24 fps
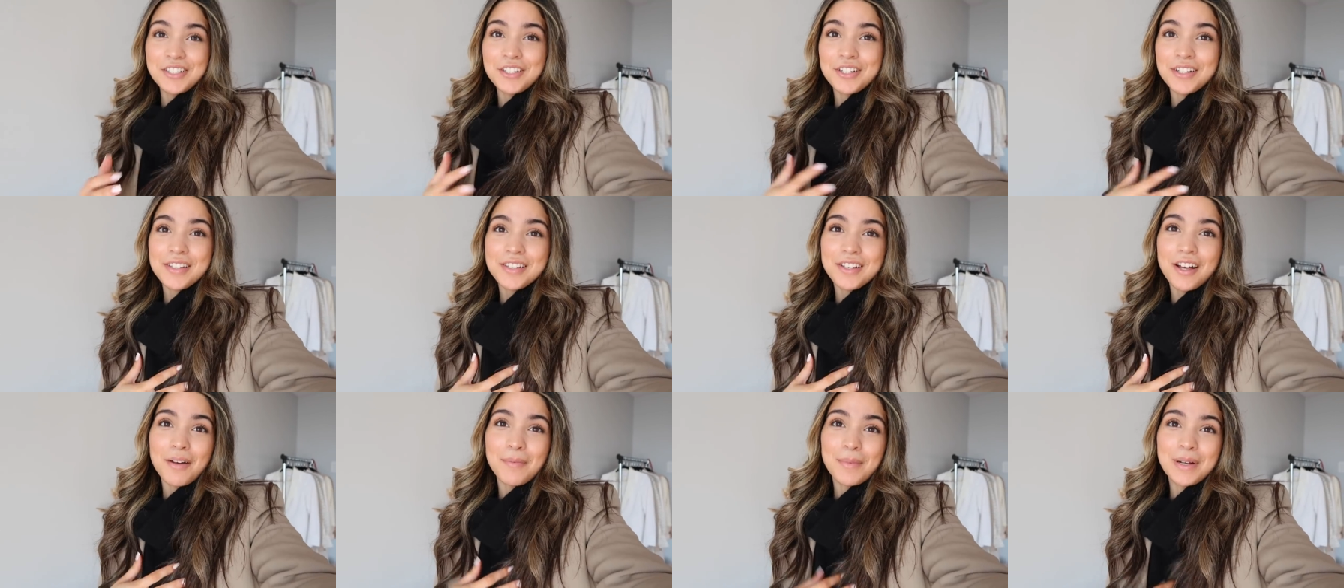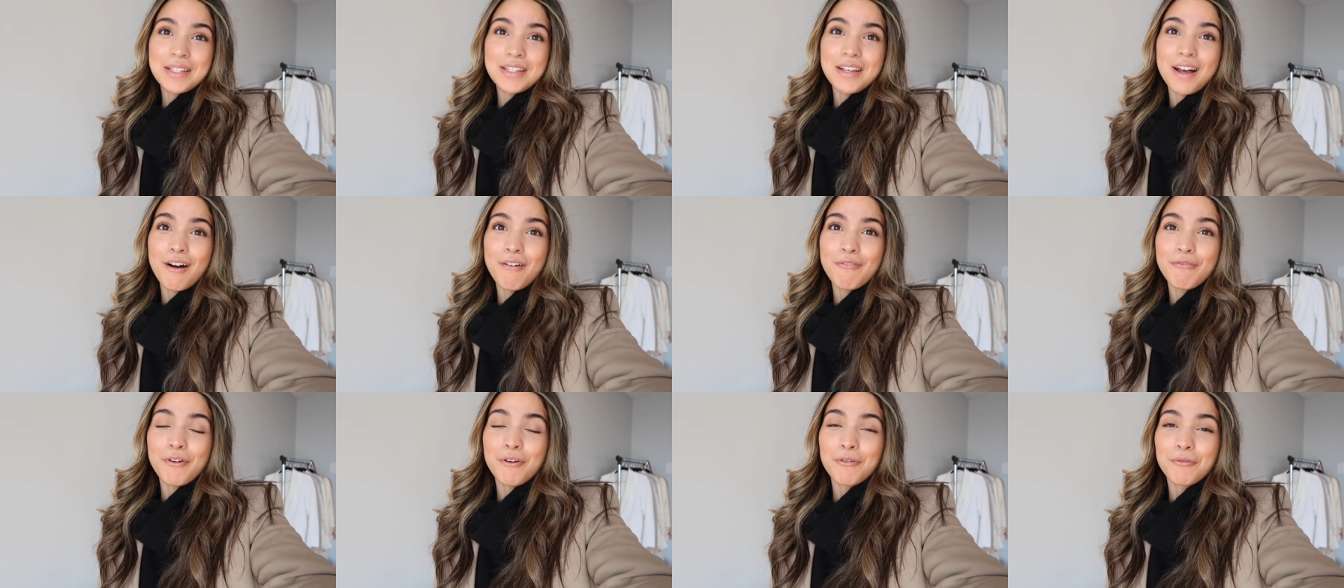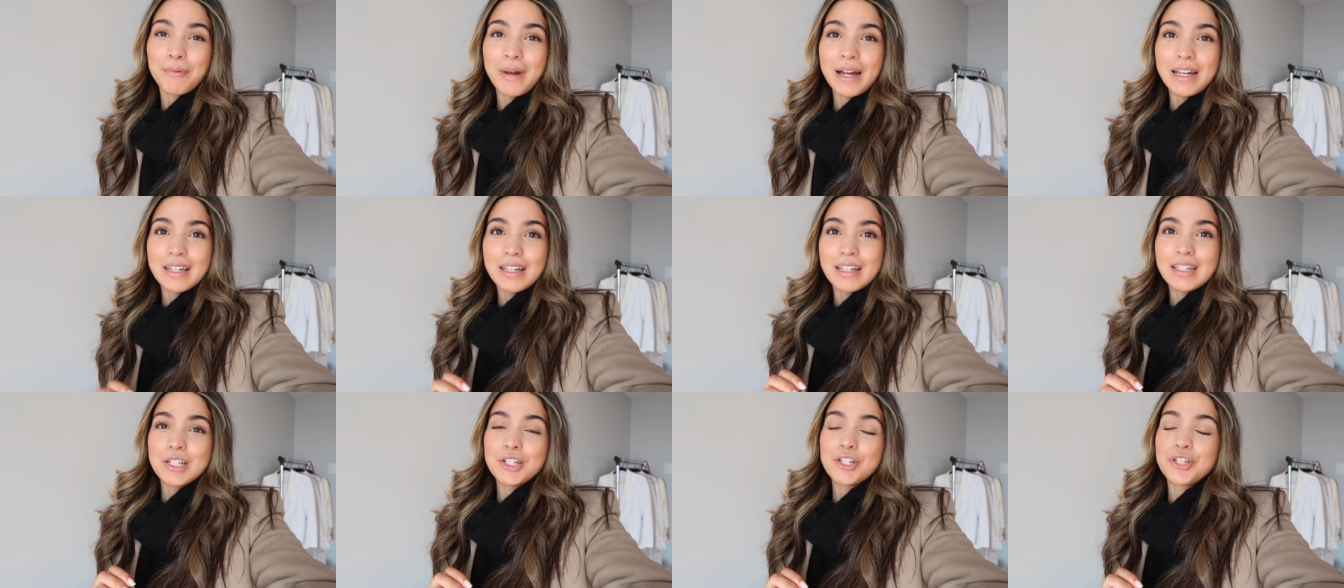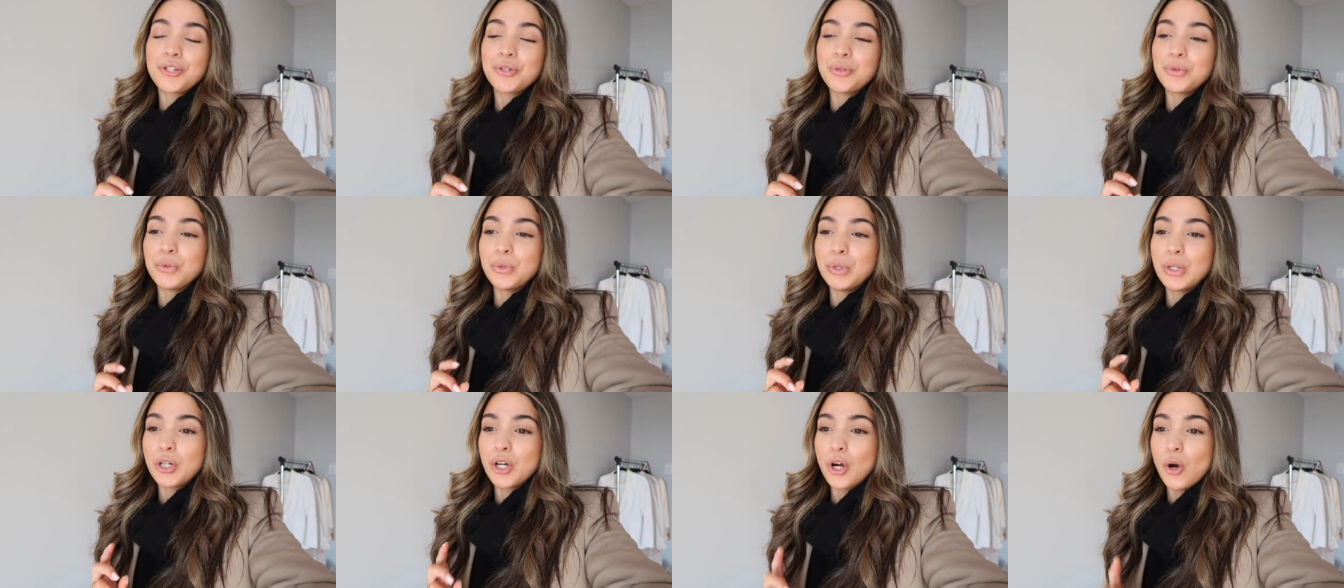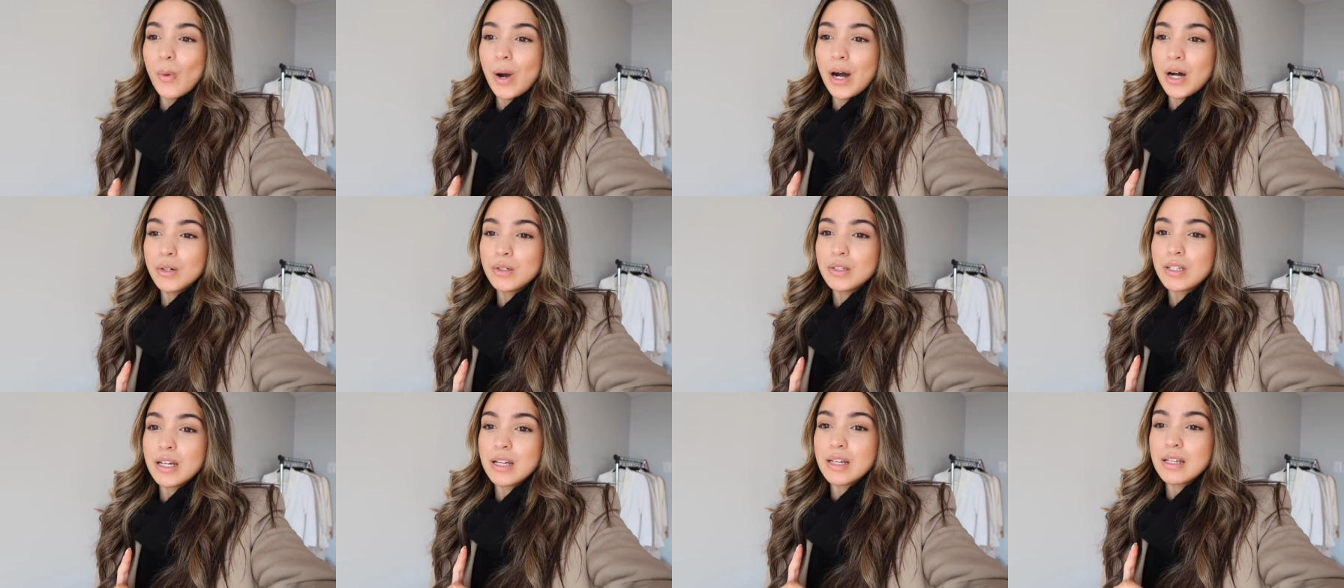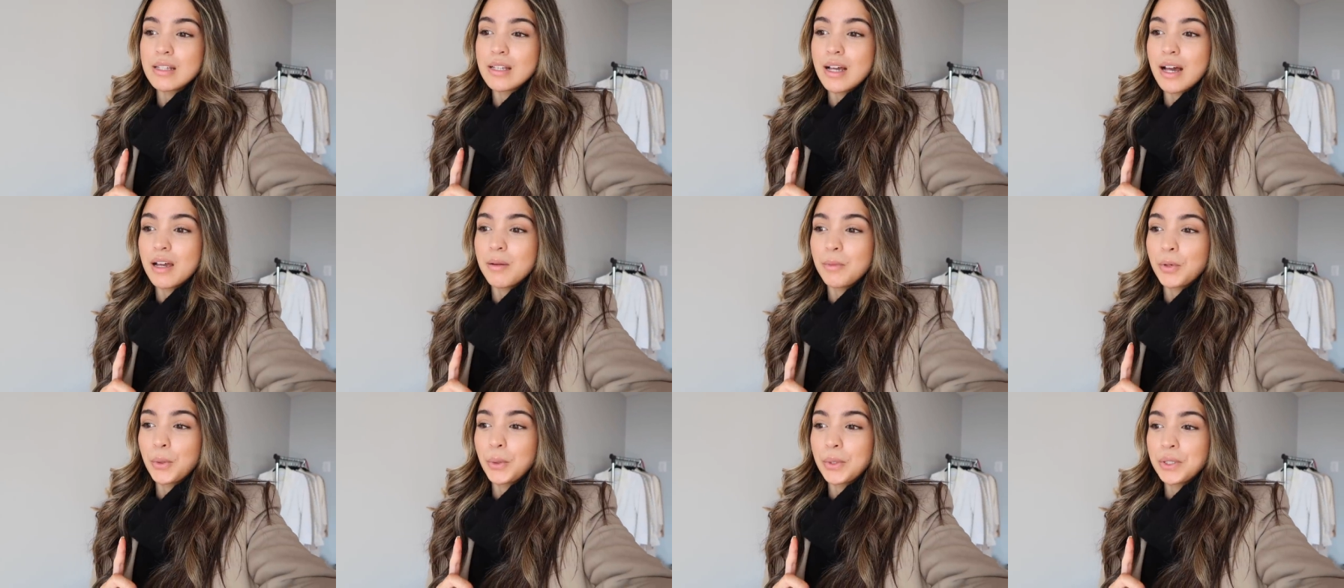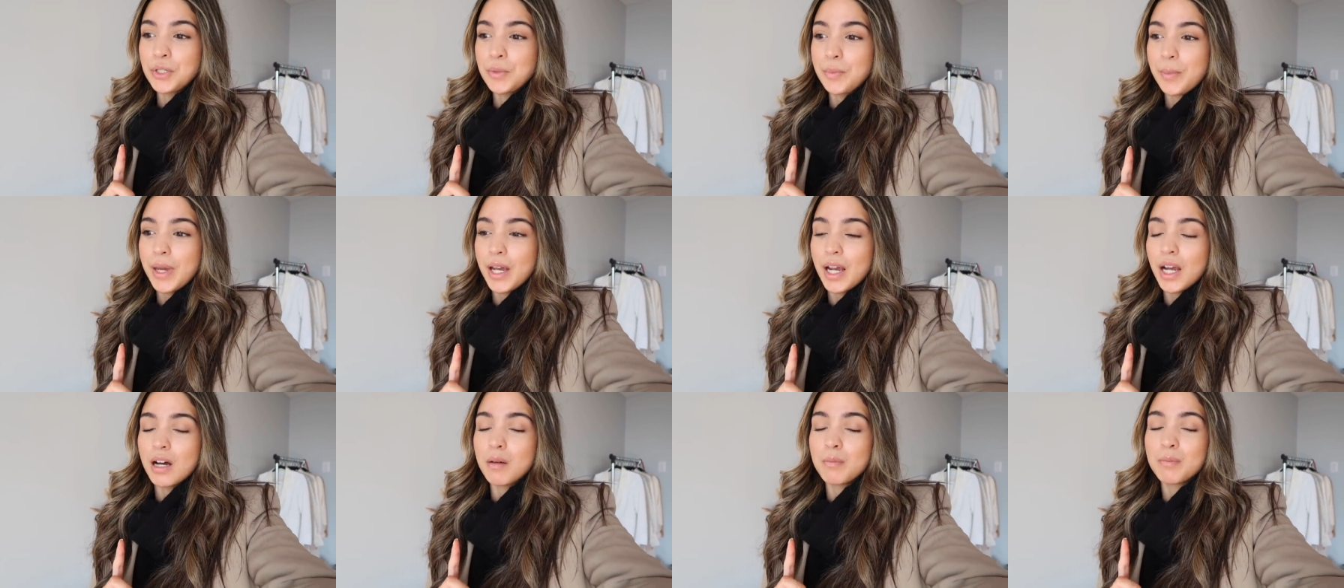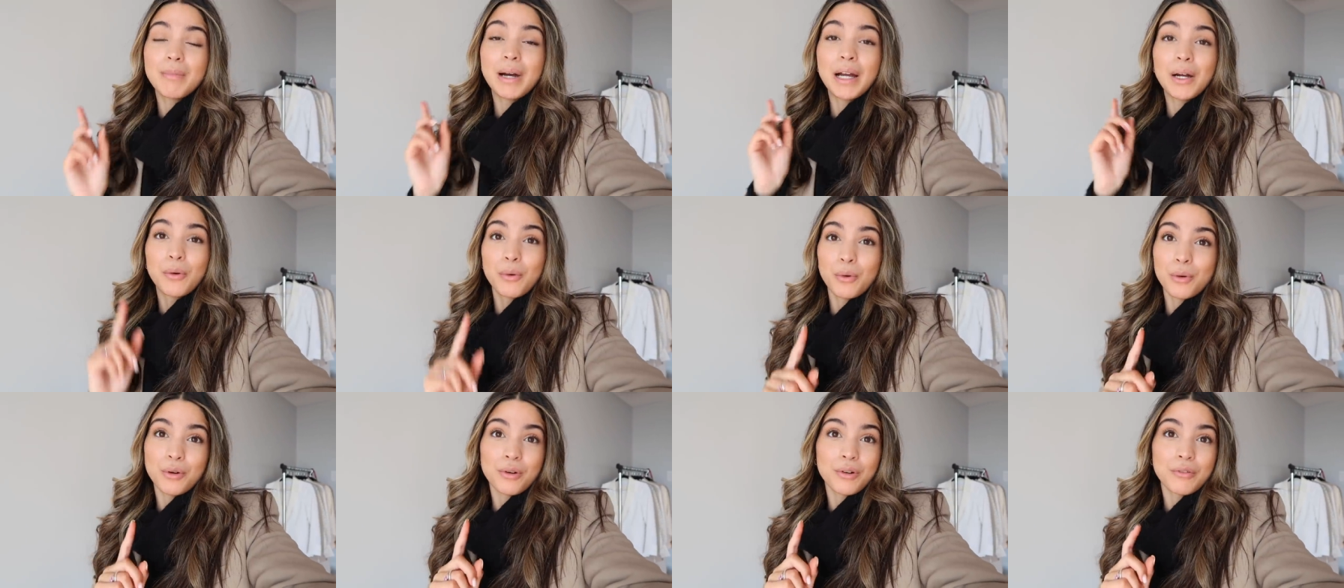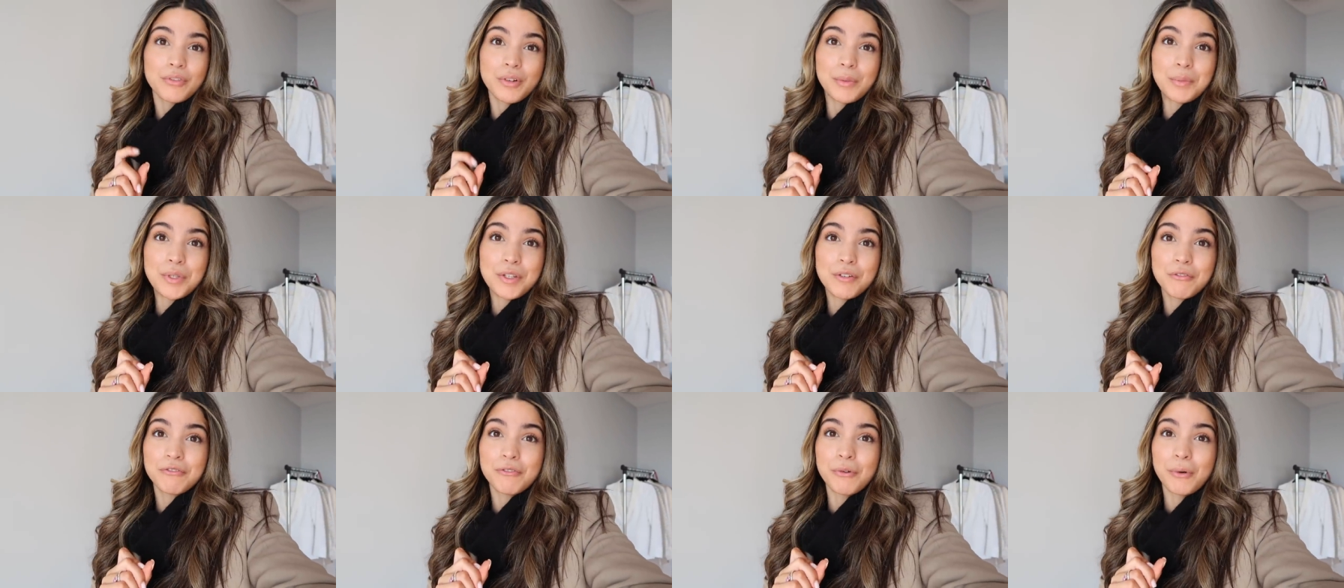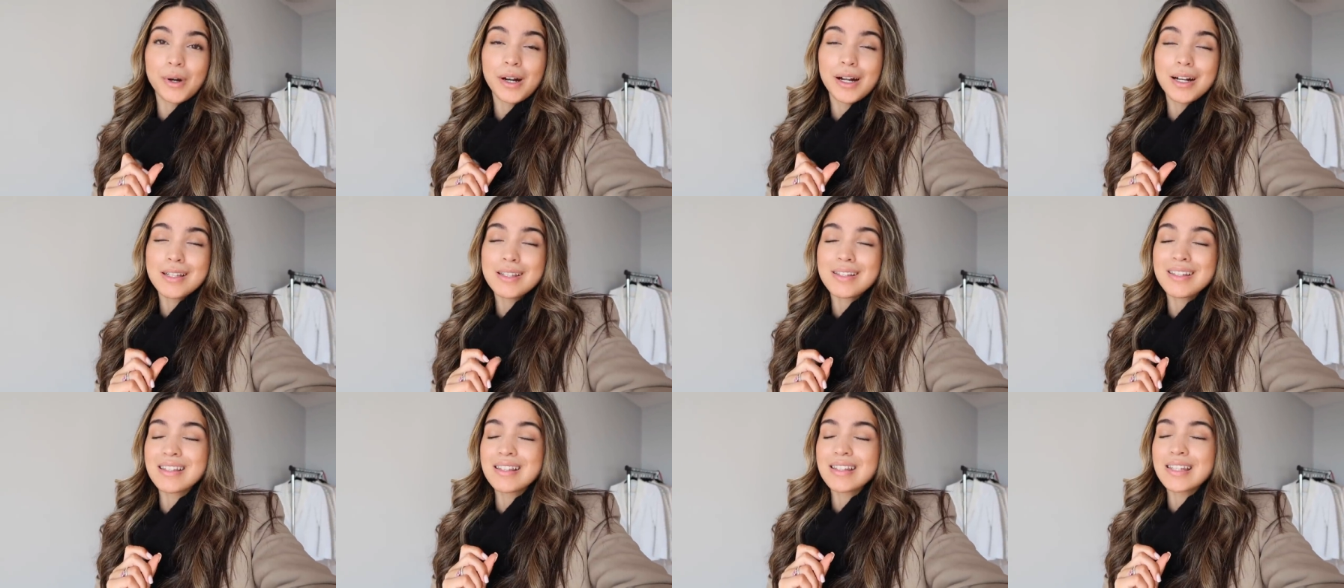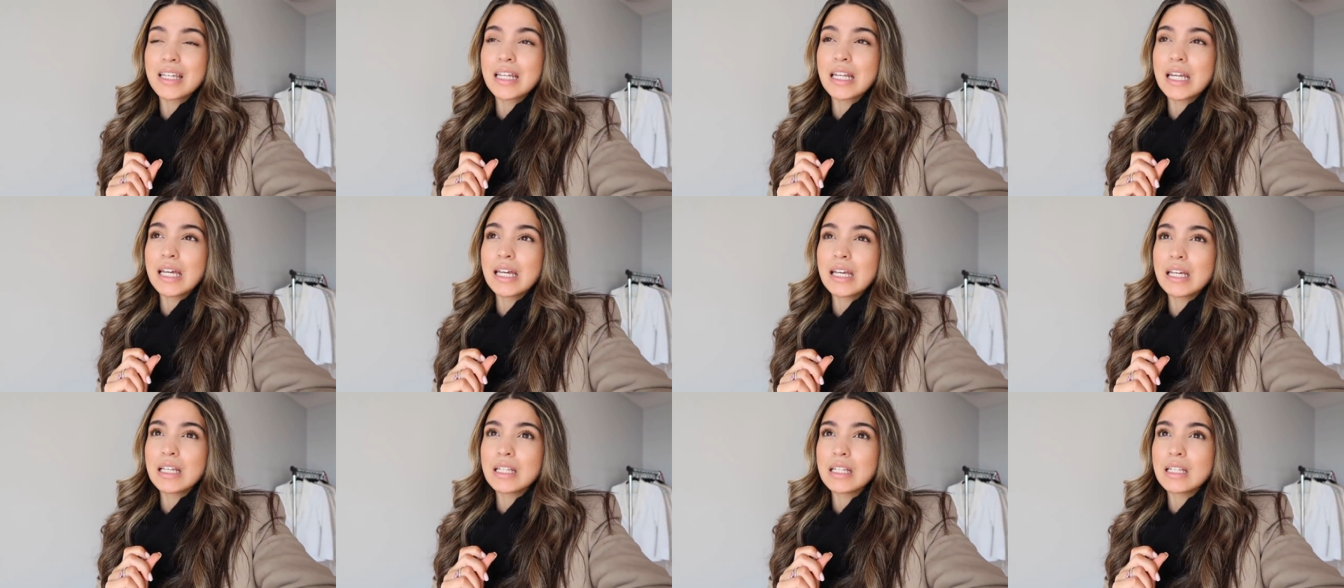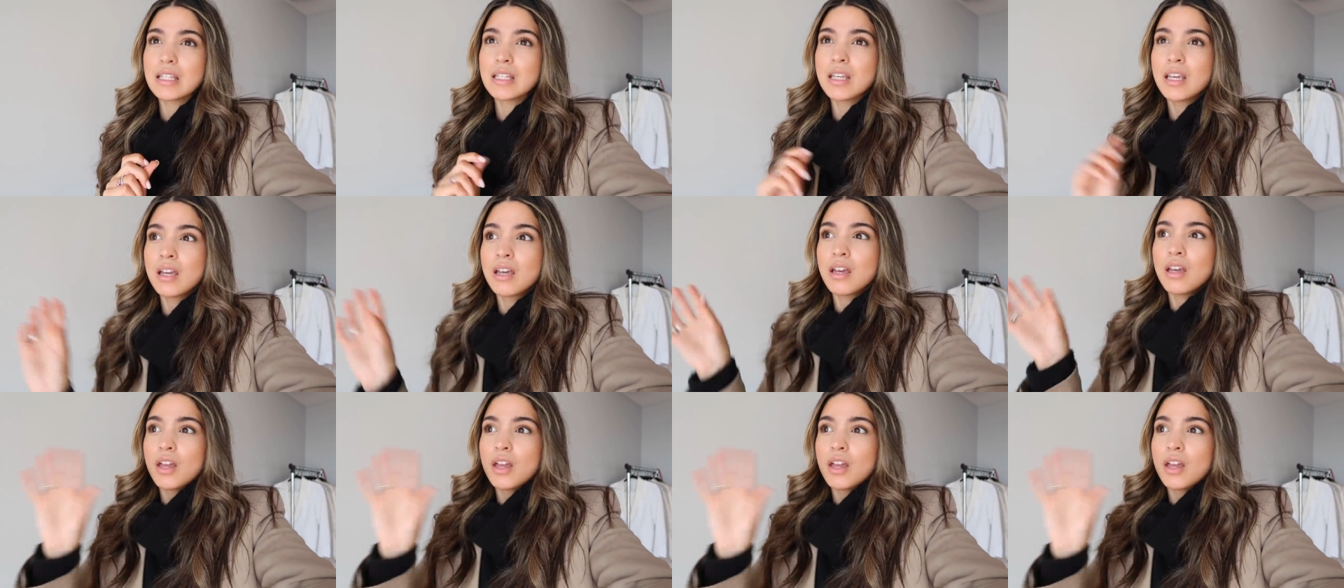just got myself ready to go out as I'm going to pick up my order from Sephora since it is